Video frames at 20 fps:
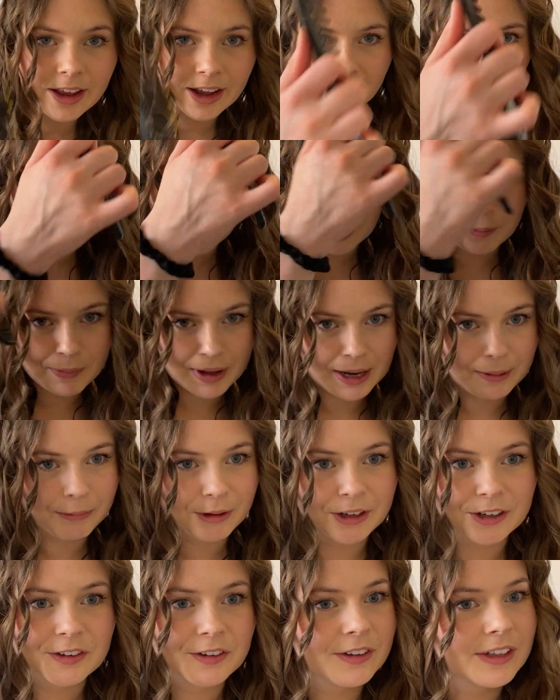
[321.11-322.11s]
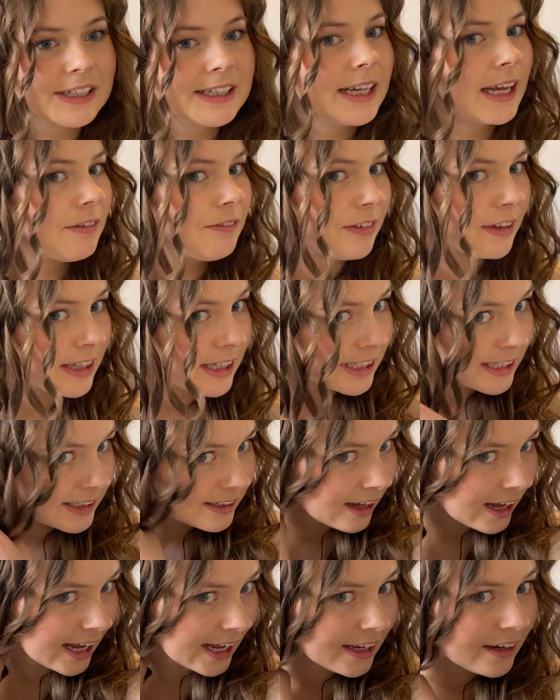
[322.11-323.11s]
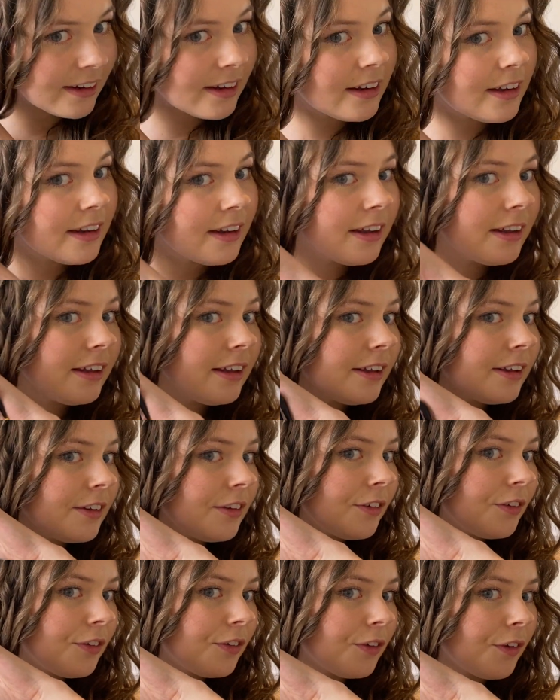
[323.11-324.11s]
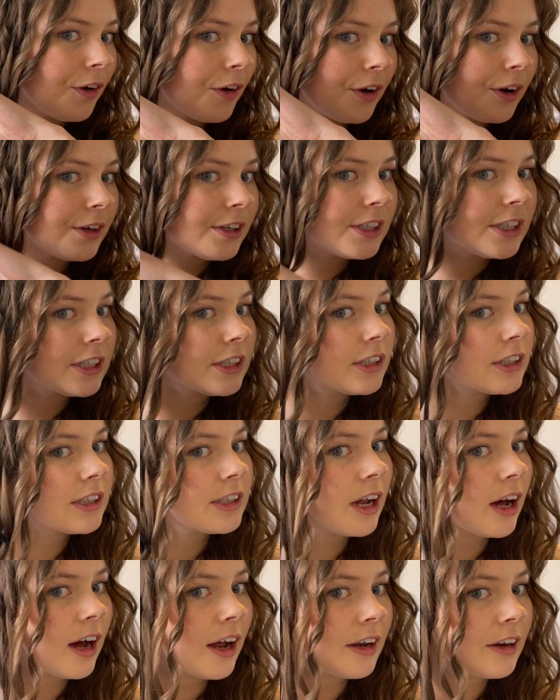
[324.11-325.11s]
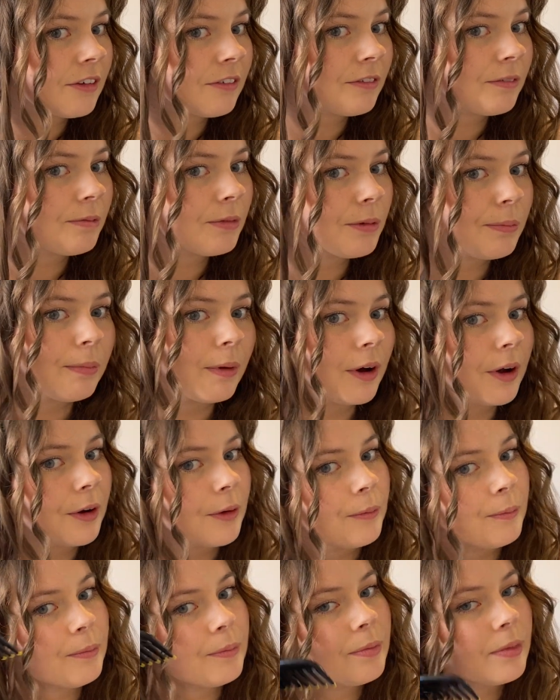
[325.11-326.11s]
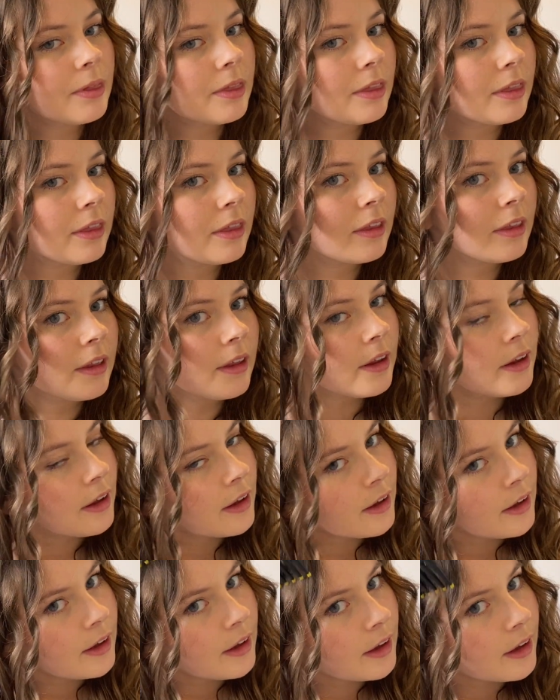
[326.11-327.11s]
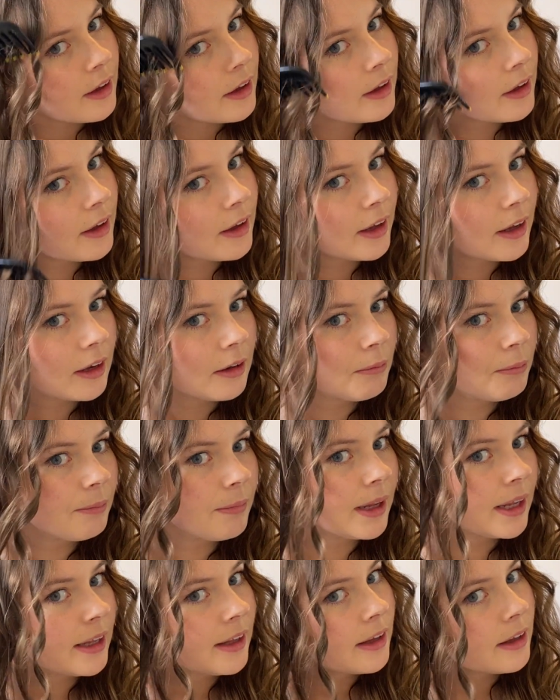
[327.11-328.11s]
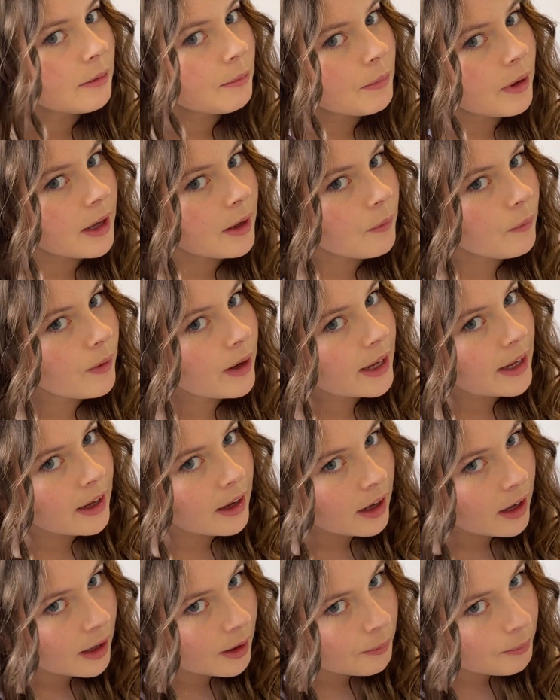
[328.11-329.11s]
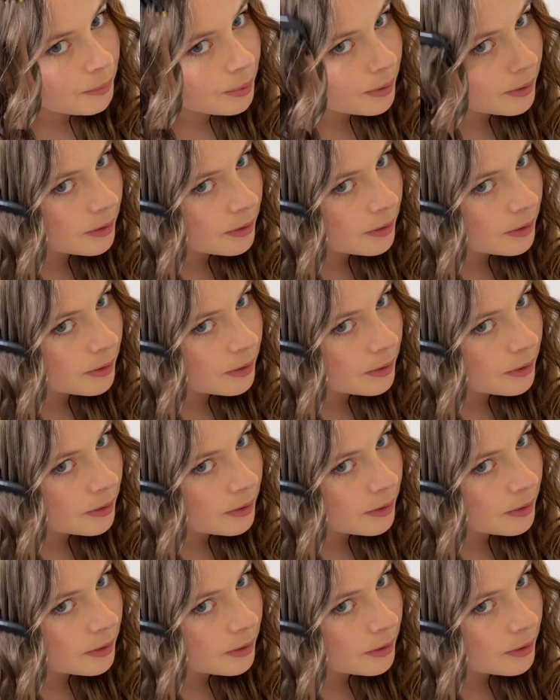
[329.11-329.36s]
And I'm going to do the same for this side. So just starting from the bottom and making my way up.